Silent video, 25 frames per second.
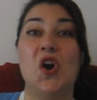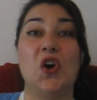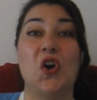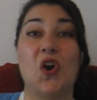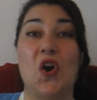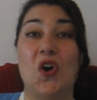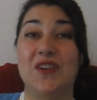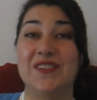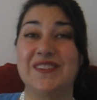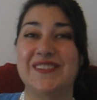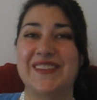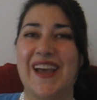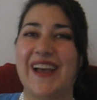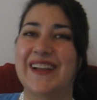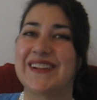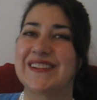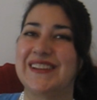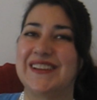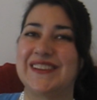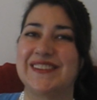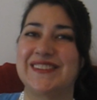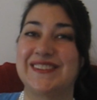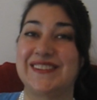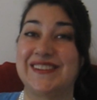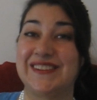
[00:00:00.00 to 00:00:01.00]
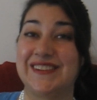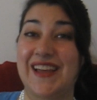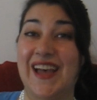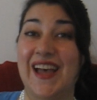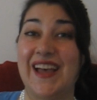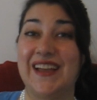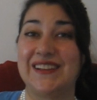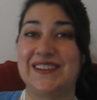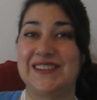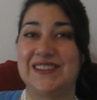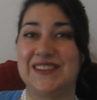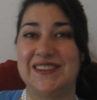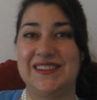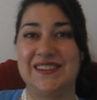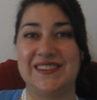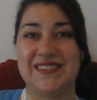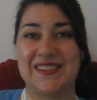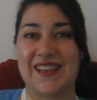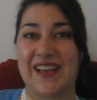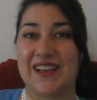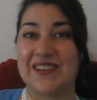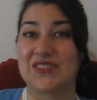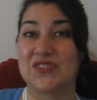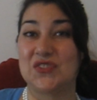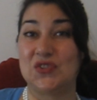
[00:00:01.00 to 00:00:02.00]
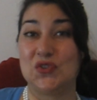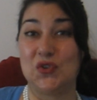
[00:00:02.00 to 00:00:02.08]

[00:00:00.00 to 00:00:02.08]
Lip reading: Contact us today to discuss